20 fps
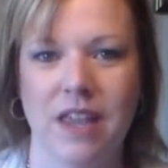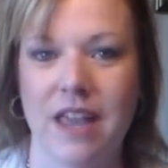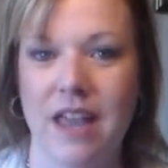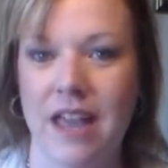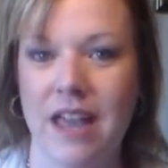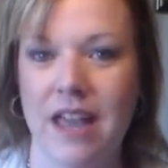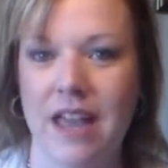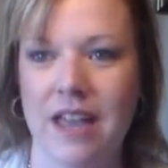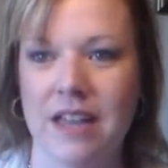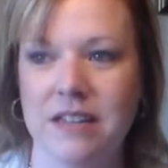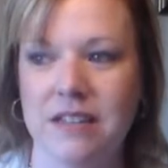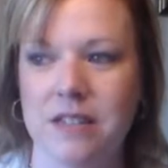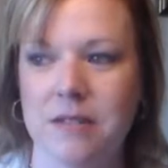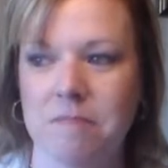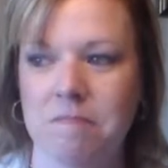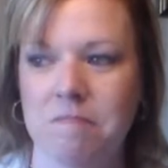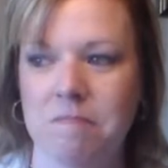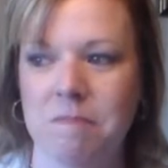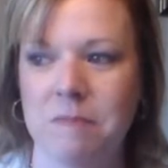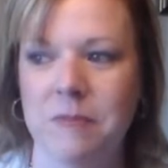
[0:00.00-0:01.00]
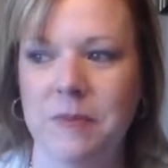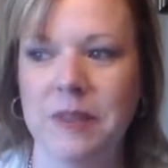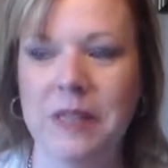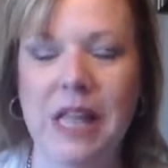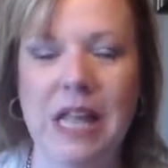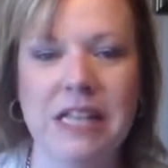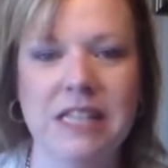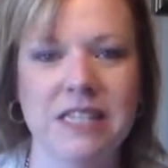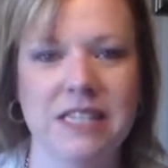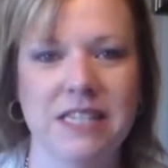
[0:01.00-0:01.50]
and
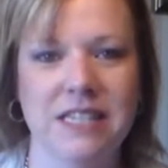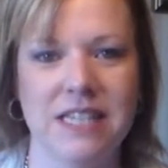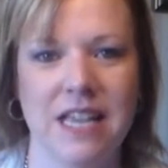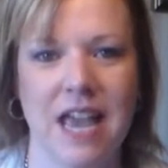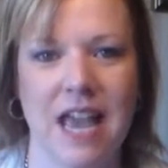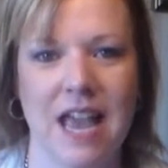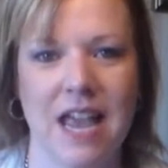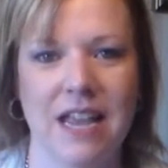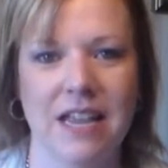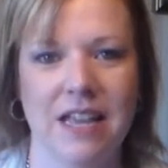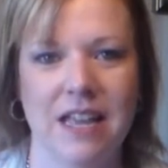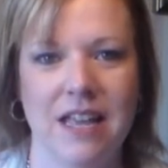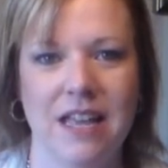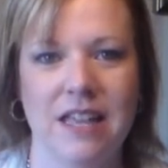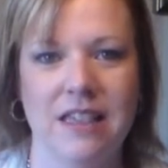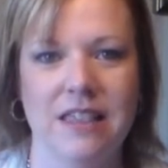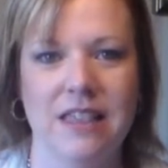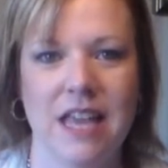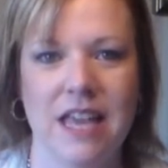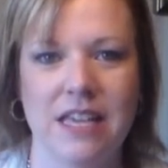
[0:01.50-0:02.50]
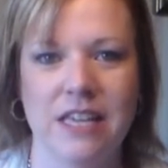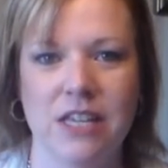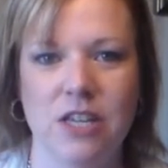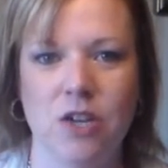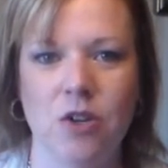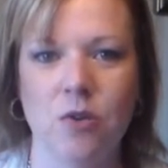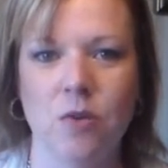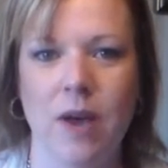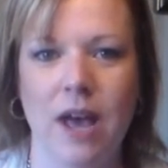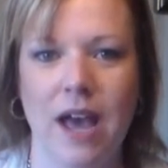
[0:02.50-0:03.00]
let's say that
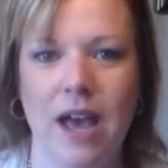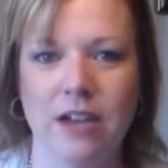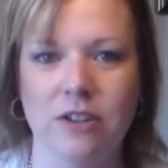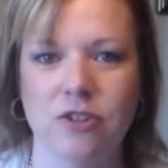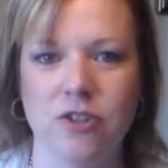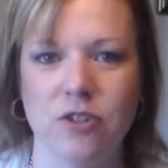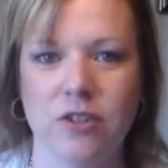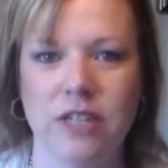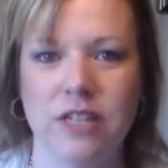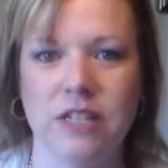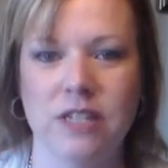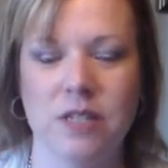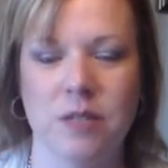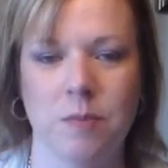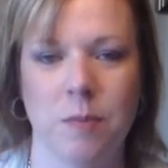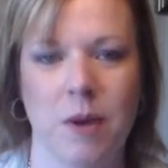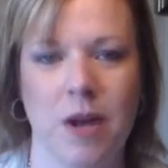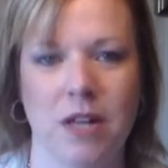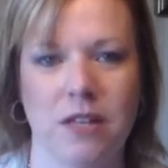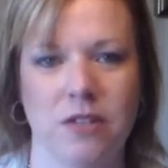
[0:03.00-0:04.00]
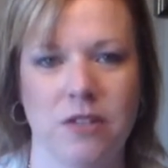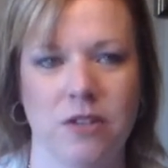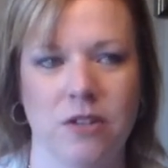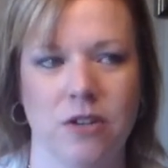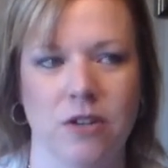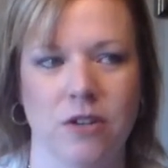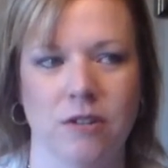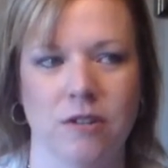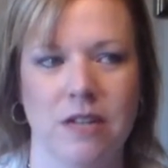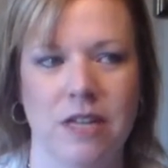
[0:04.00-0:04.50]
you actually
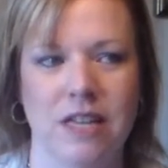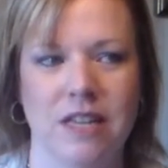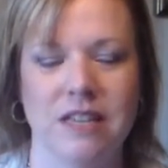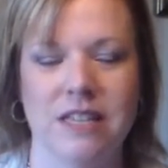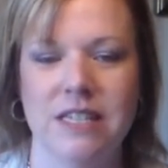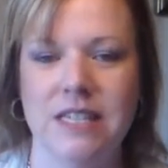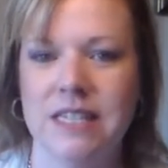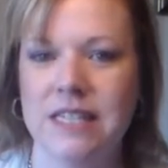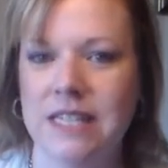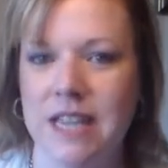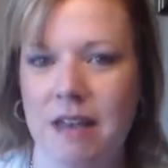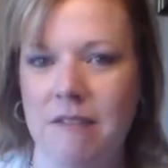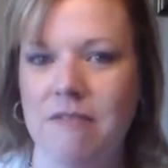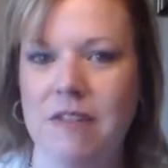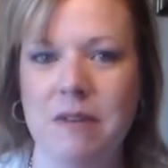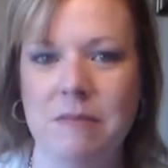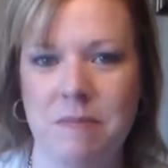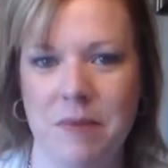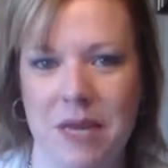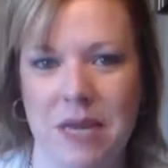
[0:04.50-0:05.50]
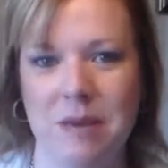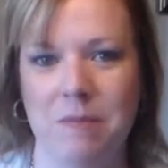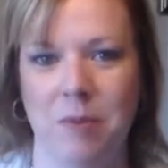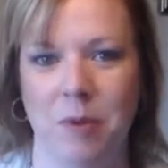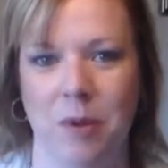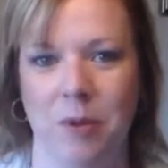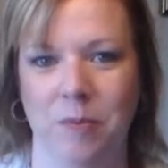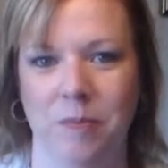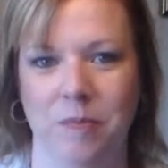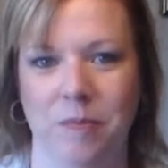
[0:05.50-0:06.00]
sponsor 7
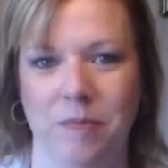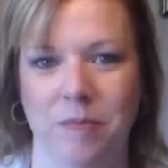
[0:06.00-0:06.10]
people.